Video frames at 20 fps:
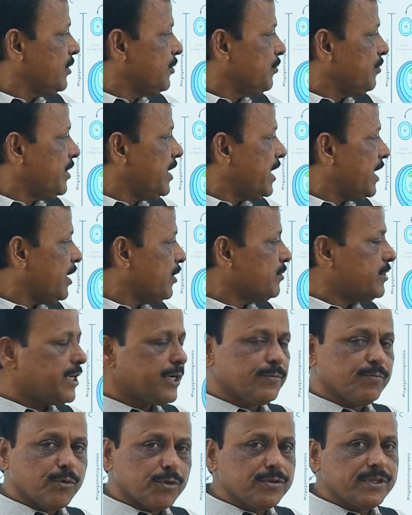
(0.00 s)
will have
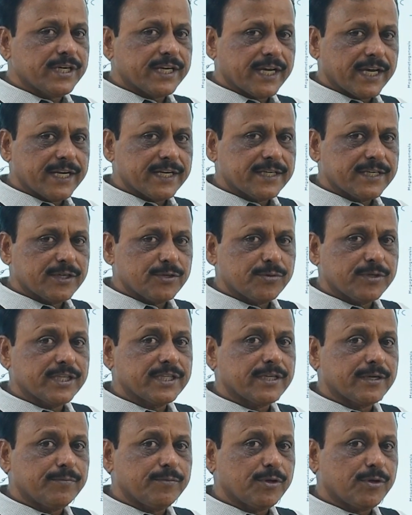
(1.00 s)
that both the character
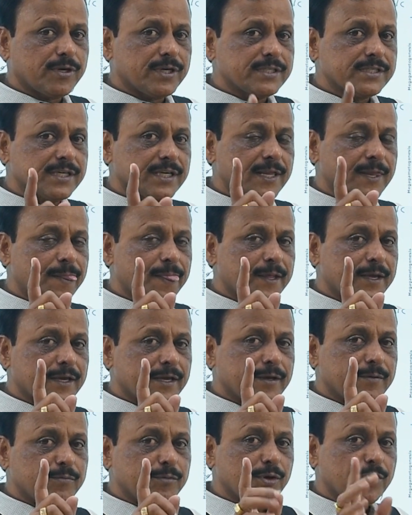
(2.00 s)
together, because
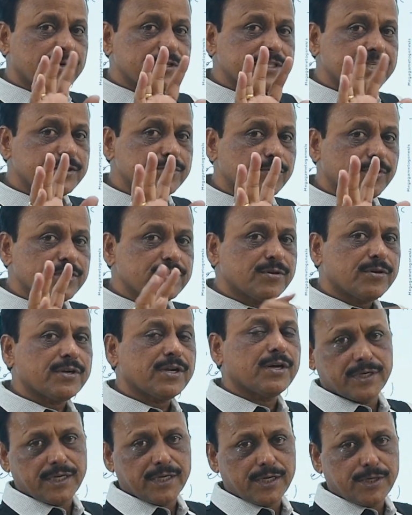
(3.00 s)
meiosis was not
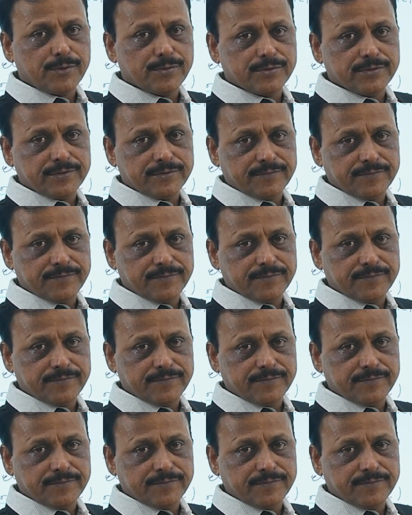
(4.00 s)
allowed.